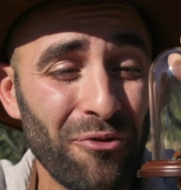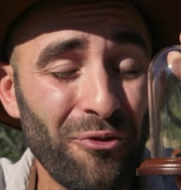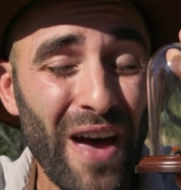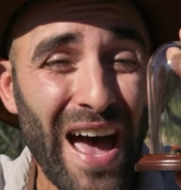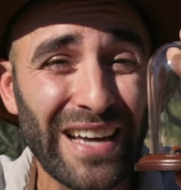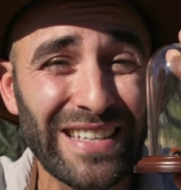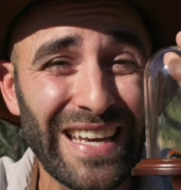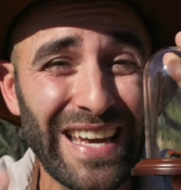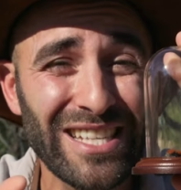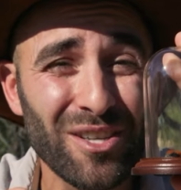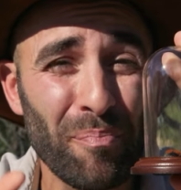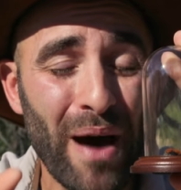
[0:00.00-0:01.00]
fact,
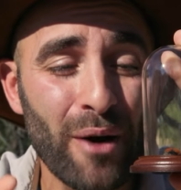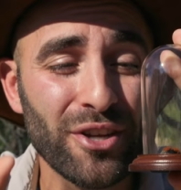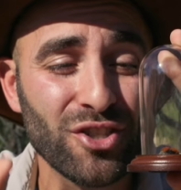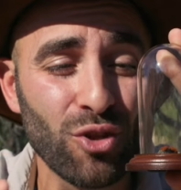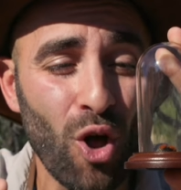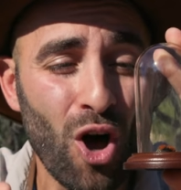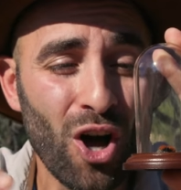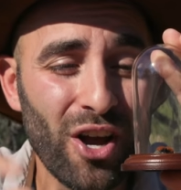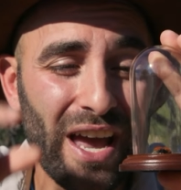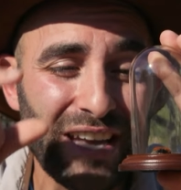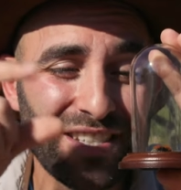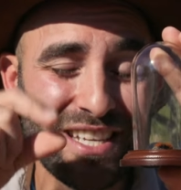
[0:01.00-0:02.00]
it's about as
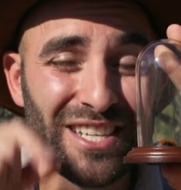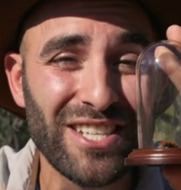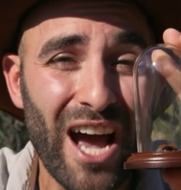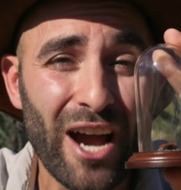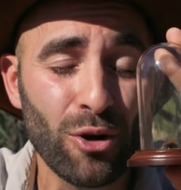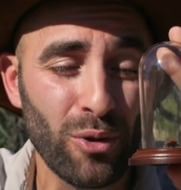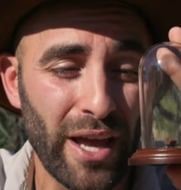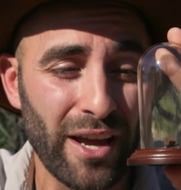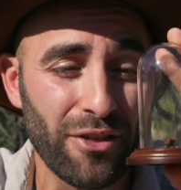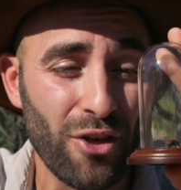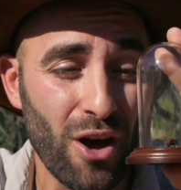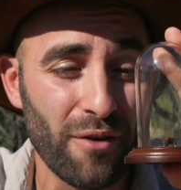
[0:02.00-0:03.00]
long as the entire
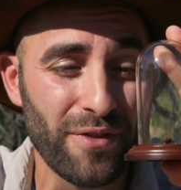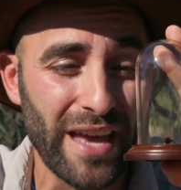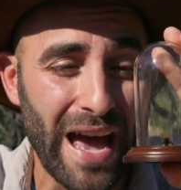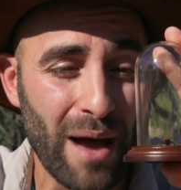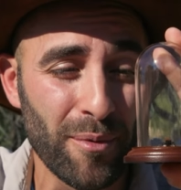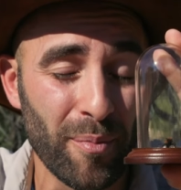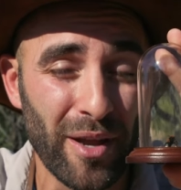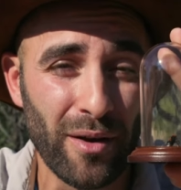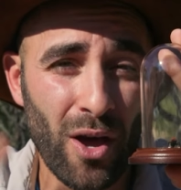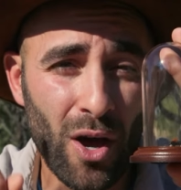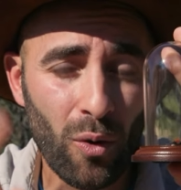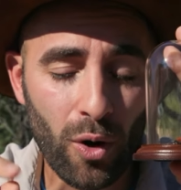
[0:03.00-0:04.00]
length of the abdomen.
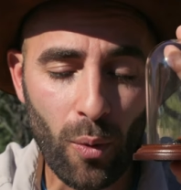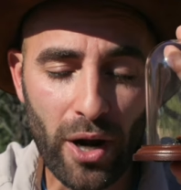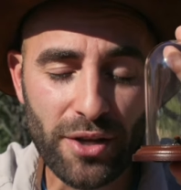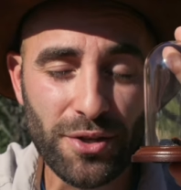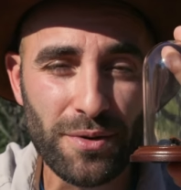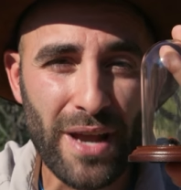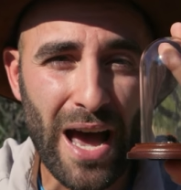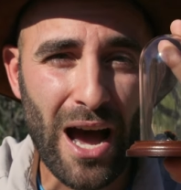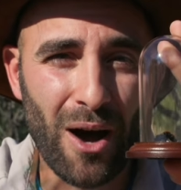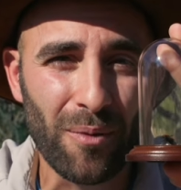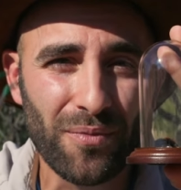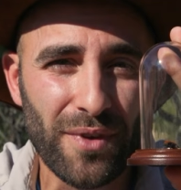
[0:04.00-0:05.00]
What I want to do
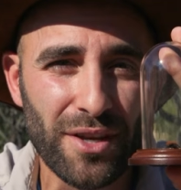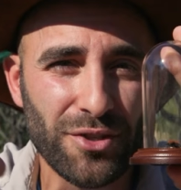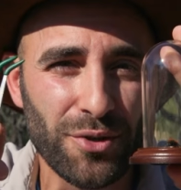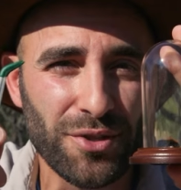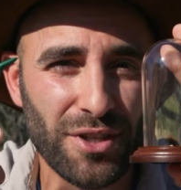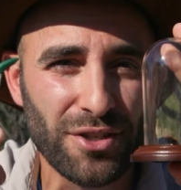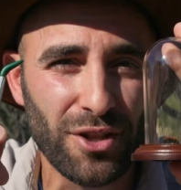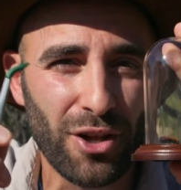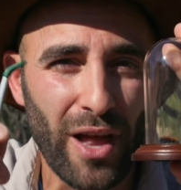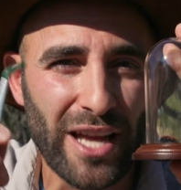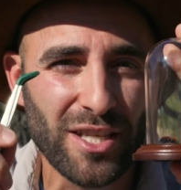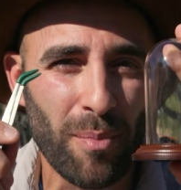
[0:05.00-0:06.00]
now is use these
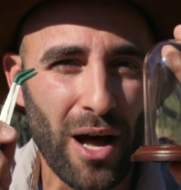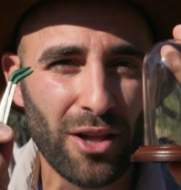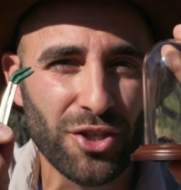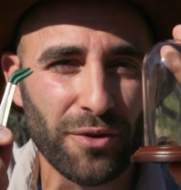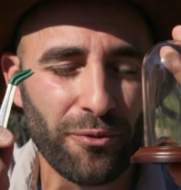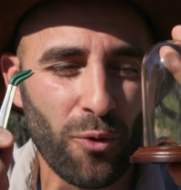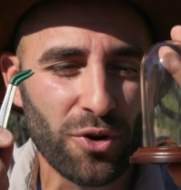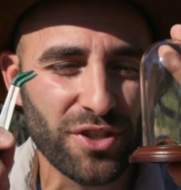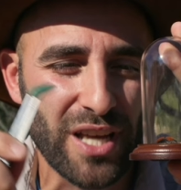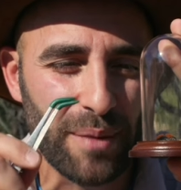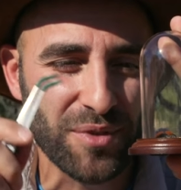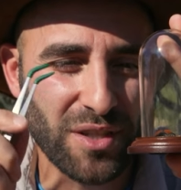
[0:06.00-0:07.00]
little entomology
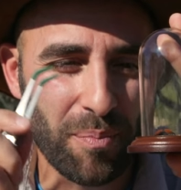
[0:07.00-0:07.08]
forceps